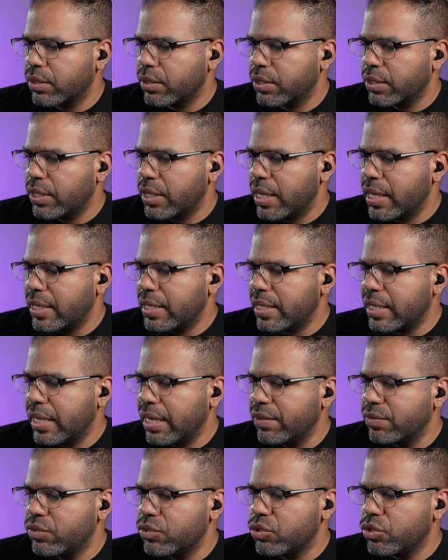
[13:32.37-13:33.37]
it
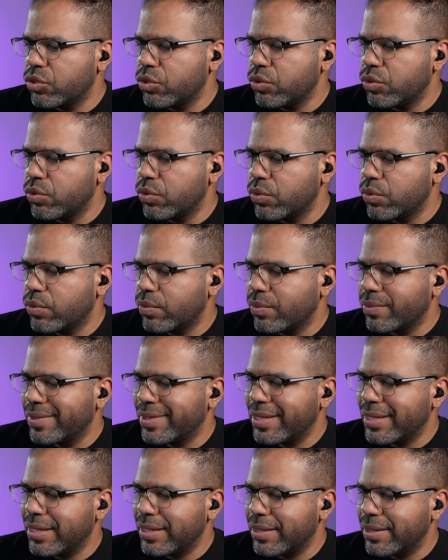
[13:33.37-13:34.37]
gives you
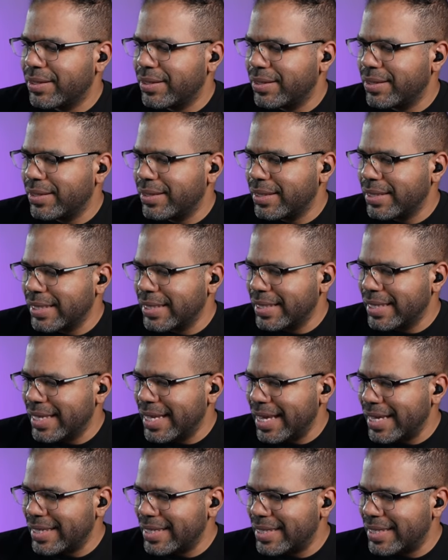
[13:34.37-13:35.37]

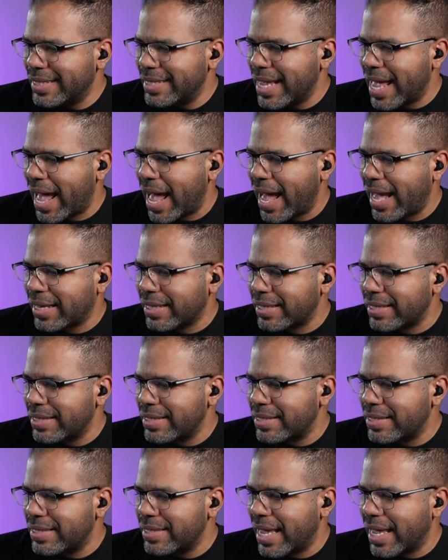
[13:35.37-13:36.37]
the exact
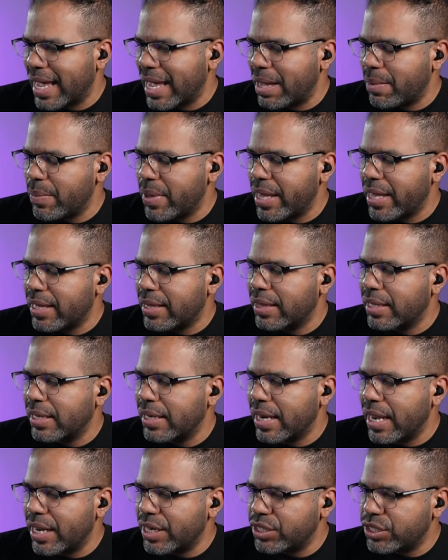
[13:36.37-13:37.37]
same
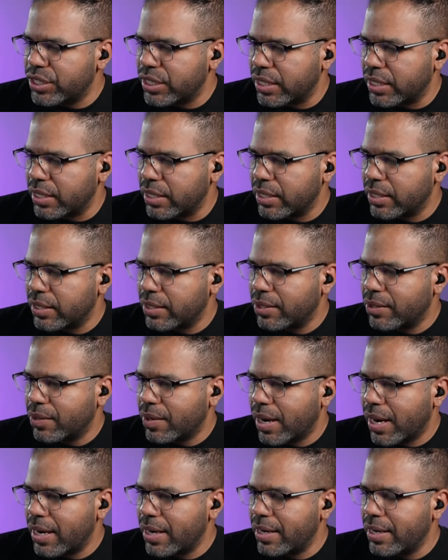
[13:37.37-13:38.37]
inclination,
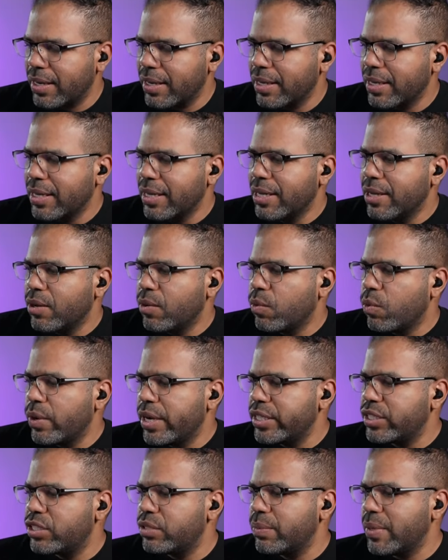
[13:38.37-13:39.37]
right?
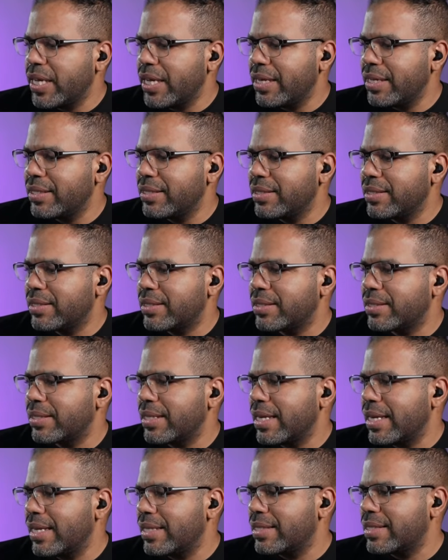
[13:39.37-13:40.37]
which means
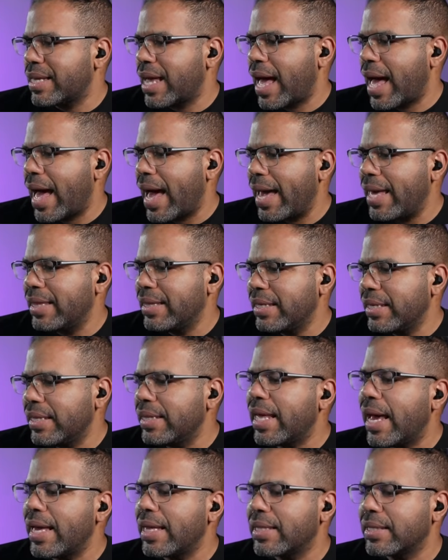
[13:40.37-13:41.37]
it's highly
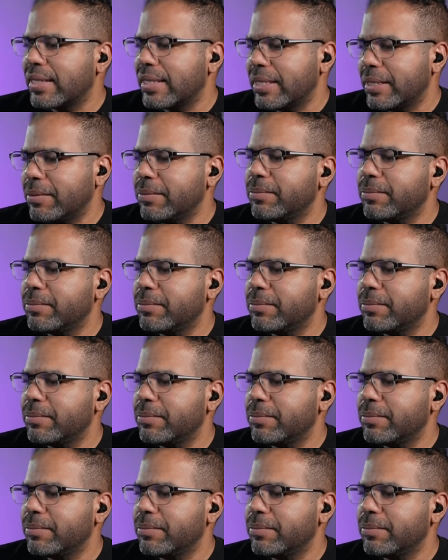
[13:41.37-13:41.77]
likely,